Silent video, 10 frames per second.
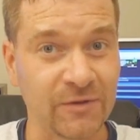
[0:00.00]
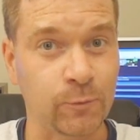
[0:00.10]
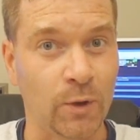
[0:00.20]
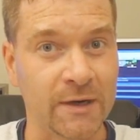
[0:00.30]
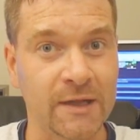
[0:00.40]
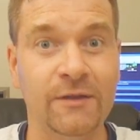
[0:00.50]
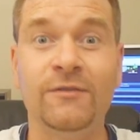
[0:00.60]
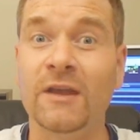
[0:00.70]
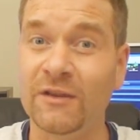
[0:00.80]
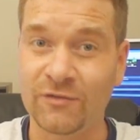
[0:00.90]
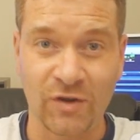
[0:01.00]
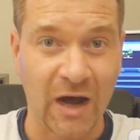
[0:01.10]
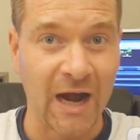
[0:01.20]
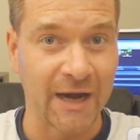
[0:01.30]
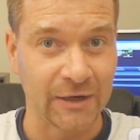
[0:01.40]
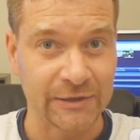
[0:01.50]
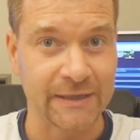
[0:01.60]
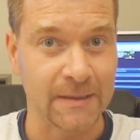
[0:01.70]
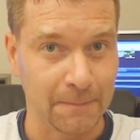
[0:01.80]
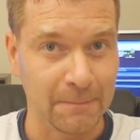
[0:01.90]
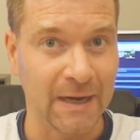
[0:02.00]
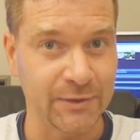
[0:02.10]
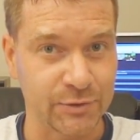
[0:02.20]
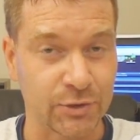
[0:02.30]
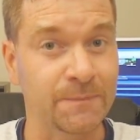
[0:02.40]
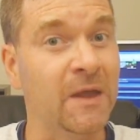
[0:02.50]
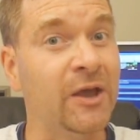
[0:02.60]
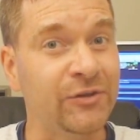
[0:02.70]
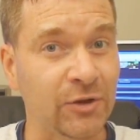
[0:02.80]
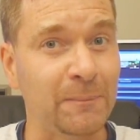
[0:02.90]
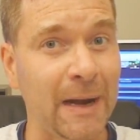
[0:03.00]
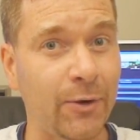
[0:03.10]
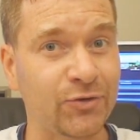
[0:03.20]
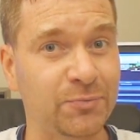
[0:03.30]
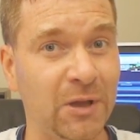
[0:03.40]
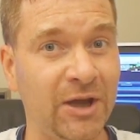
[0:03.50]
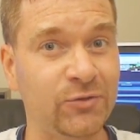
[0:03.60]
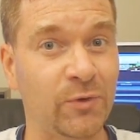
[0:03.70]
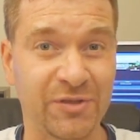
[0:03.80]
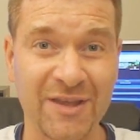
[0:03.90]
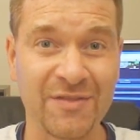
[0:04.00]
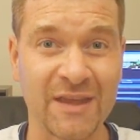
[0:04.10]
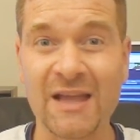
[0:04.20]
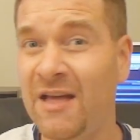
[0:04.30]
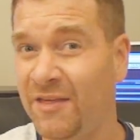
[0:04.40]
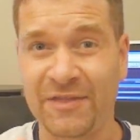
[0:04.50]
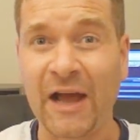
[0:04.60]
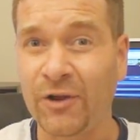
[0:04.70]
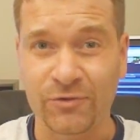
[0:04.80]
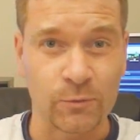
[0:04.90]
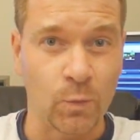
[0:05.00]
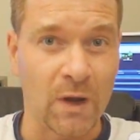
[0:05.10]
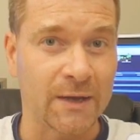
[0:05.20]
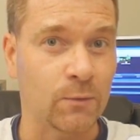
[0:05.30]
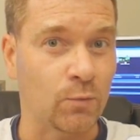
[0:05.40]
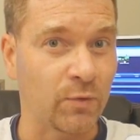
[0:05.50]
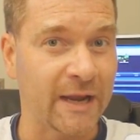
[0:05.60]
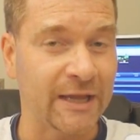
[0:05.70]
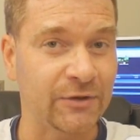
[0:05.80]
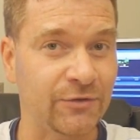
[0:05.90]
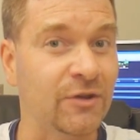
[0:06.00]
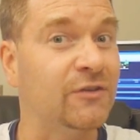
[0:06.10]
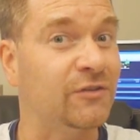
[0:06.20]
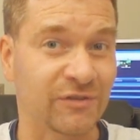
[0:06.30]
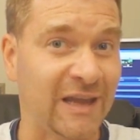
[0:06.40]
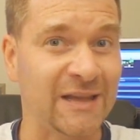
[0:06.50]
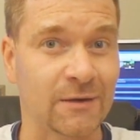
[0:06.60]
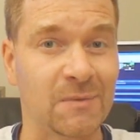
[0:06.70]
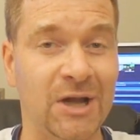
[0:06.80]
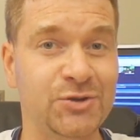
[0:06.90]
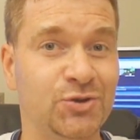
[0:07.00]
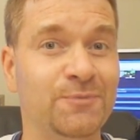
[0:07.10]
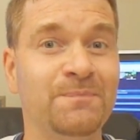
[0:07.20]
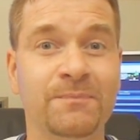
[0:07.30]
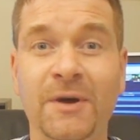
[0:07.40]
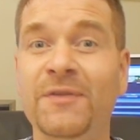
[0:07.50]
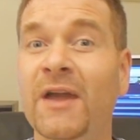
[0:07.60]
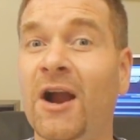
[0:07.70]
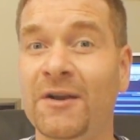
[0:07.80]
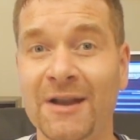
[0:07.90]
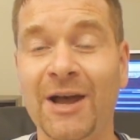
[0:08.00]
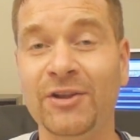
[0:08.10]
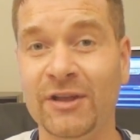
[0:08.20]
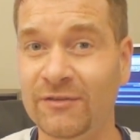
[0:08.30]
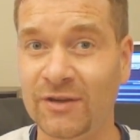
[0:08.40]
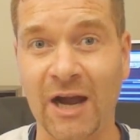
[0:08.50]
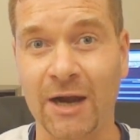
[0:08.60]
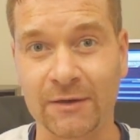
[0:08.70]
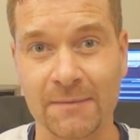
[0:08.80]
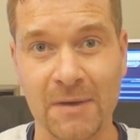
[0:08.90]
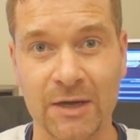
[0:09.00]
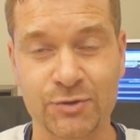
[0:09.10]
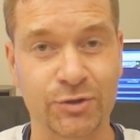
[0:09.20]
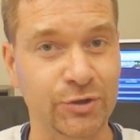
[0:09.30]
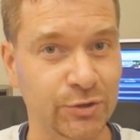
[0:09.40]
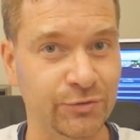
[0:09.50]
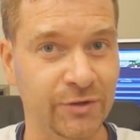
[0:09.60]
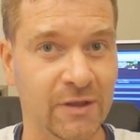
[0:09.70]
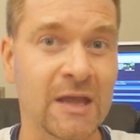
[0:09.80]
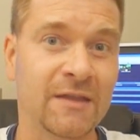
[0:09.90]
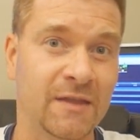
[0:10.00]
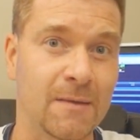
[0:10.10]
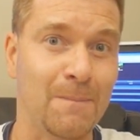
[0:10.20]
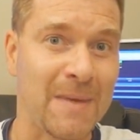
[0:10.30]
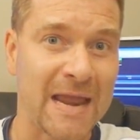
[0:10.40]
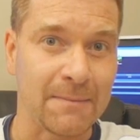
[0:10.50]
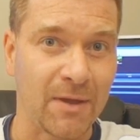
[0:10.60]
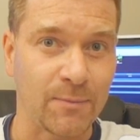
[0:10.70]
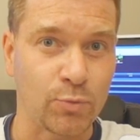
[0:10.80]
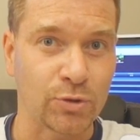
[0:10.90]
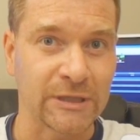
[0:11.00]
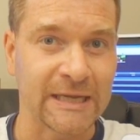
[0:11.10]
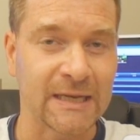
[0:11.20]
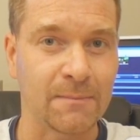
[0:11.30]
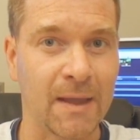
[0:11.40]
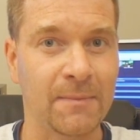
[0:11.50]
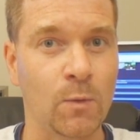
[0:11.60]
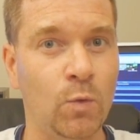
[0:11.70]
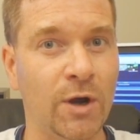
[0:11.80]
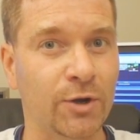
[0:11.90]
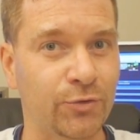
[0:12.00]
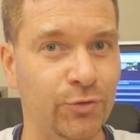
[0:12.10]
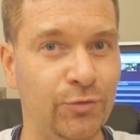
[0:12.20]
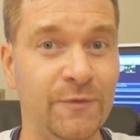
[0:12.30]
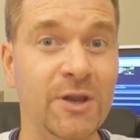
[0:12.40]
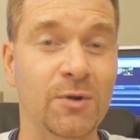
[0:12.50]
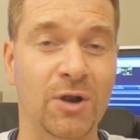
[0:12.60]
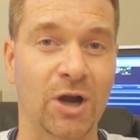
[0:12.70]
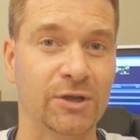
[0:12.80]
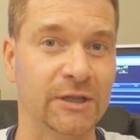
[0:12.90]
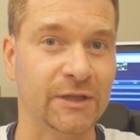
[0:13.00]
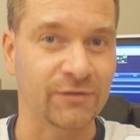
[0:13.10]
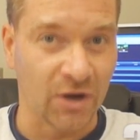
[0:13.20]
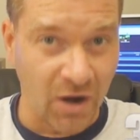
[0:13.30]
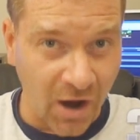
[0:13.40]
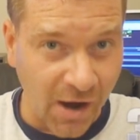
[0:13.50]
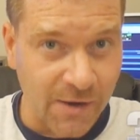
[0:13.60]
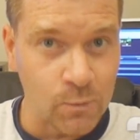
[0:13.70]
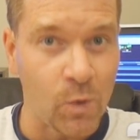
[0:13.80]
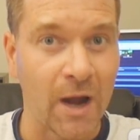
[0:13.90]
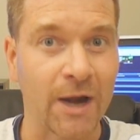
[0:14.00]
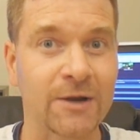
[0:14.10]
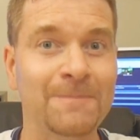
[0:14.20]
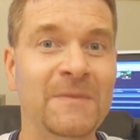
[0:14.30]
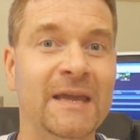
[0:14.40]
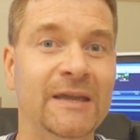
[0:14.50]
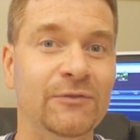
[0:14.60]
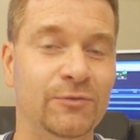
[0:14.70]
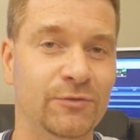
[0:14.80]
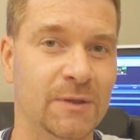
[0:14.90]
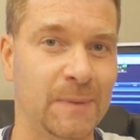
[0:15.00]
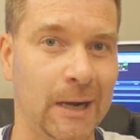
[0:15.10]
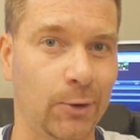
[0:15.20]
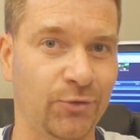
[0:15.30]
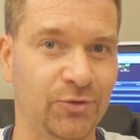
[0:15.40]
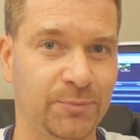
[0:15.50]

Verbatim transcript: this one is entirely modular. Some power supplies within the one thousand watt range say they're modular, but they are not entirely modular. Usually the main motherboard lead and maybe one or two video card leads are hardwired into the power